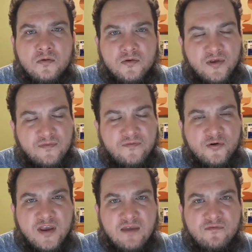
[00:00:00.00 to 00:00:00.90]
With a
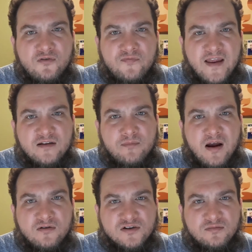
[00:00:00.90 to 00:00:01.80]
48-volt phantom
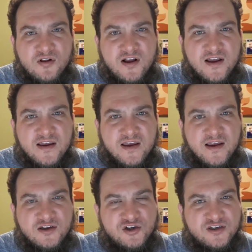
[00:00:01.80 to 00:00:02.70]
power supply,
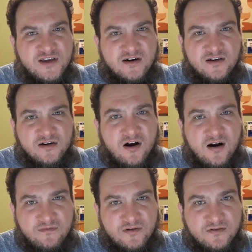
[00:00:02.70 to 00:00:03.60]
it just sounded
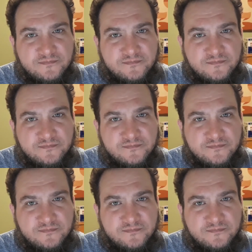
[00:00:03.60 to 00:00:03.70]
awful.